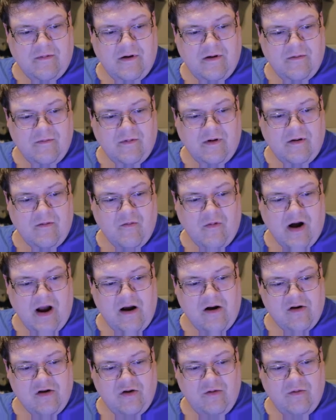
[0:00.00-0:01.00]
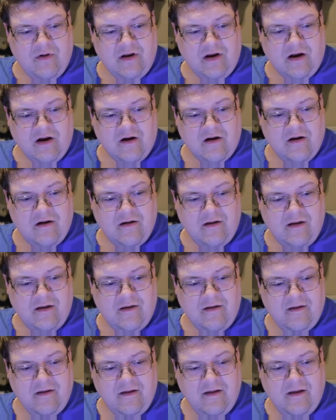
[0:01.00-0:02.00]
Why are you in here?
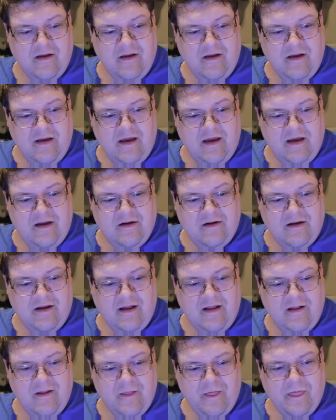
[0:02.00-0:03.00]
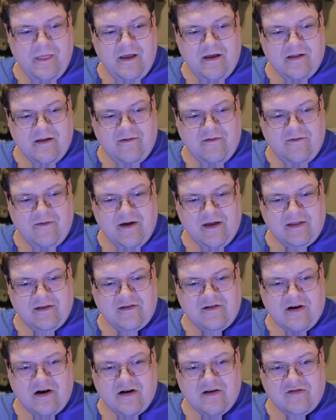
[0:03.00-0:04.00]
I love the fact that
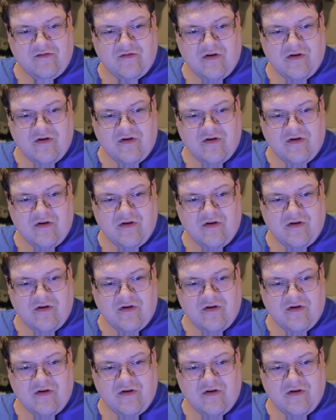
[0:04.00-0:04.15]
Stardust